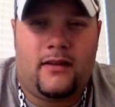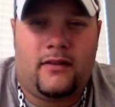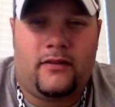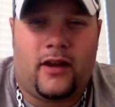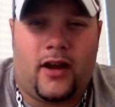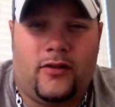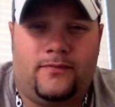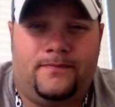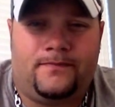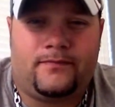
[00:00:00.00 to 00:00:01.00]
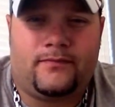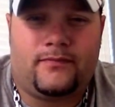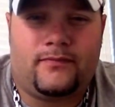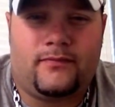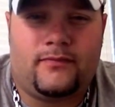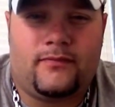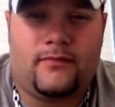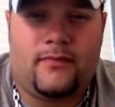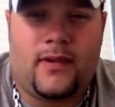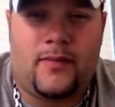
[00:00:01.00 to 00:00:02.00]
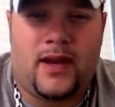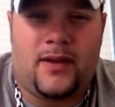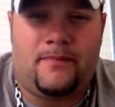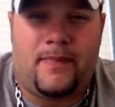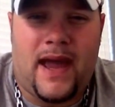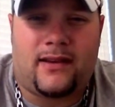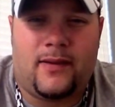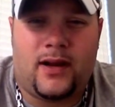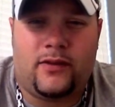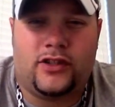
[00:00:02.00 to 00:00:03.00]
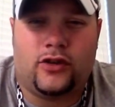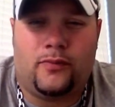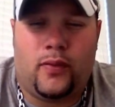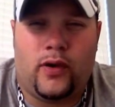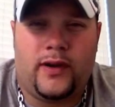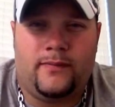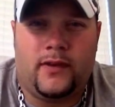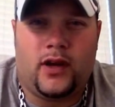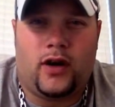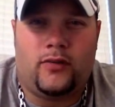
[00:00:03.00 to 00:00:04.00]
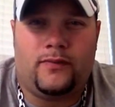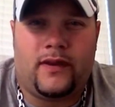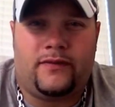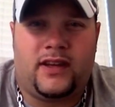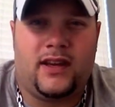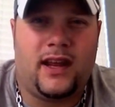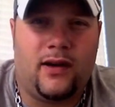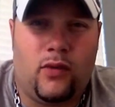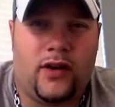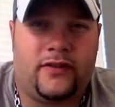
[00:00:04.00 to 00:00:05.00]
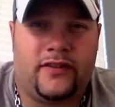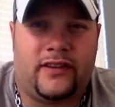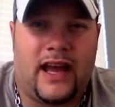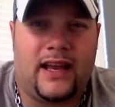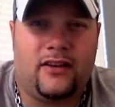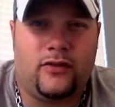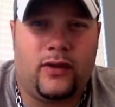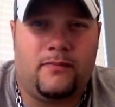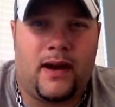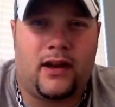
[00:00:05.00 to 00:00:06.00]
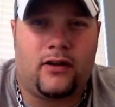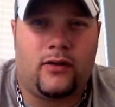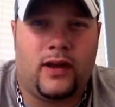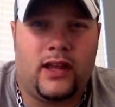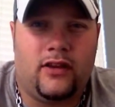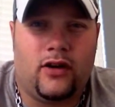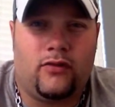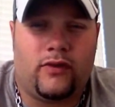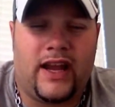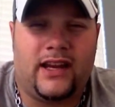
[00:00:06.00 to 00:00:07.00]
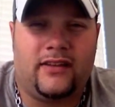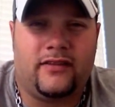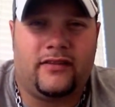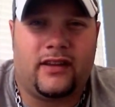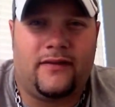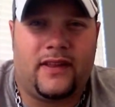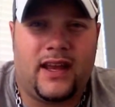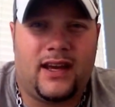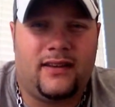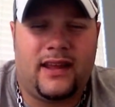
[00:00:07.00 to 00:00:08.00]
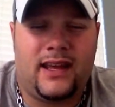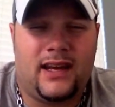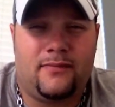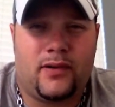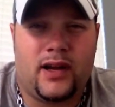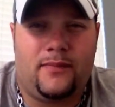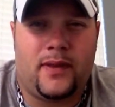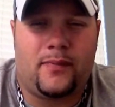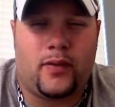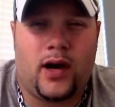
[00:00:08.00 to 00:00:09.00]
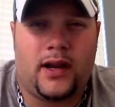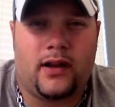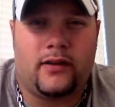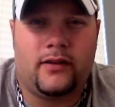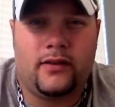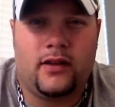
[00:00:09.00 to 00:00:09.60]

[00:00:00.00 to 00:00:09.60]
So, back to my original point. If TNA wants to start doing better in ratings and stuff, they got to bring up their product.